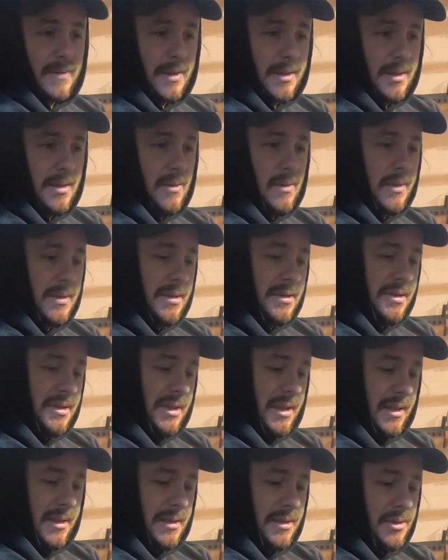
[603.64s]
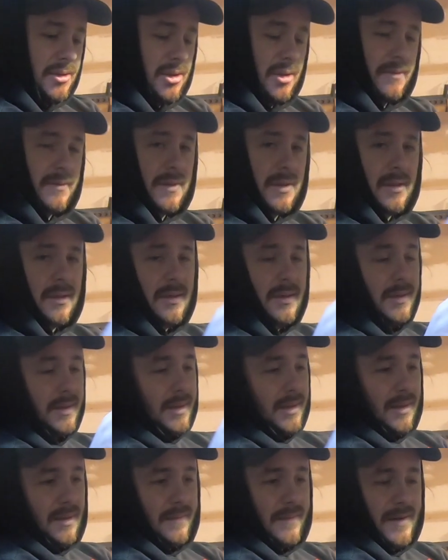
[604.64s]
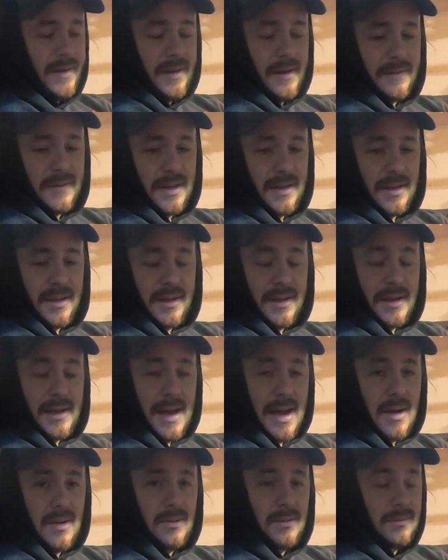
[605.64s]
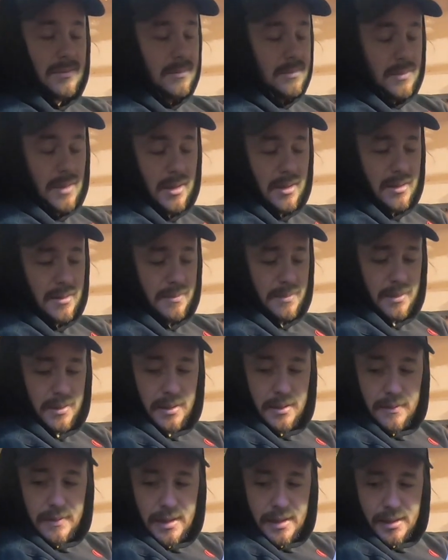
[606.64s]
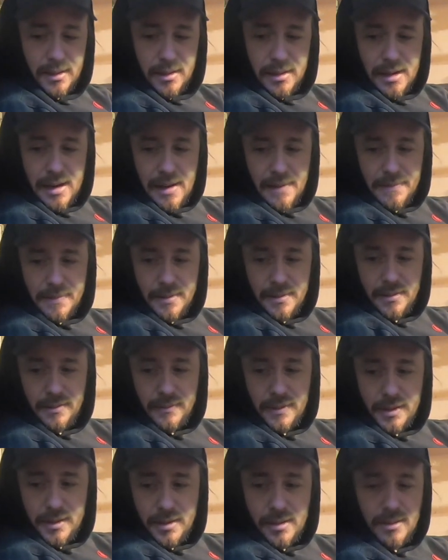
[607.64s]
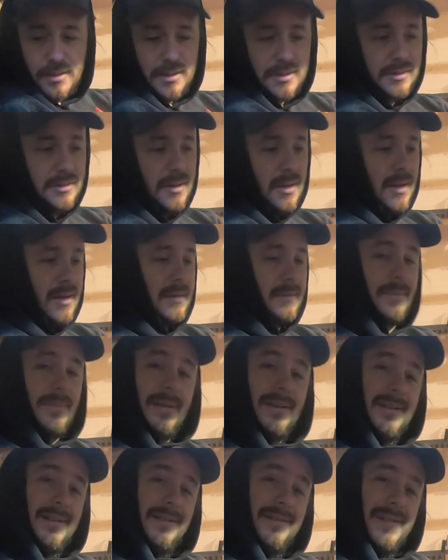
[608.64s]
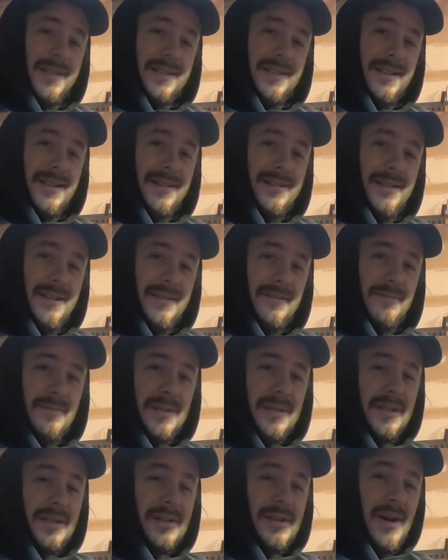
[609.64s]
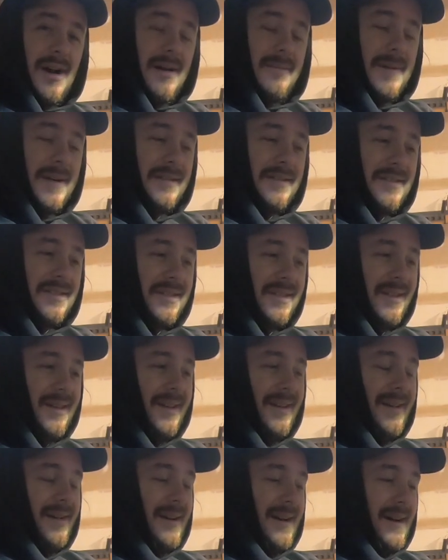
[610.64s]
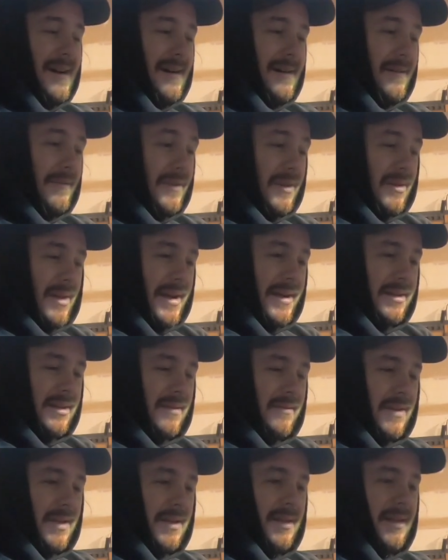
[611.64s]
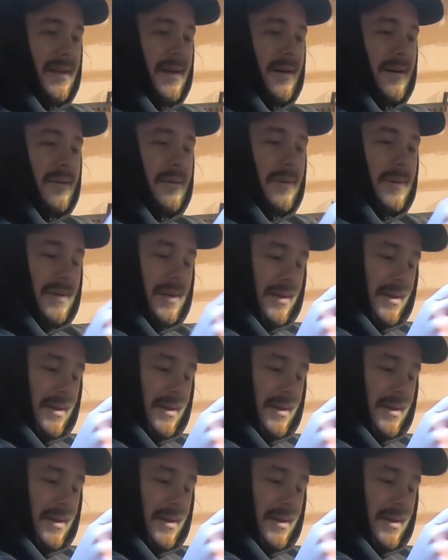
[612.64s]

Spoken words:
video on the CAE shifter. If I left anything out, hard to believe that could happen in a video this long, but if I did, leave them in the comments. If you like the video,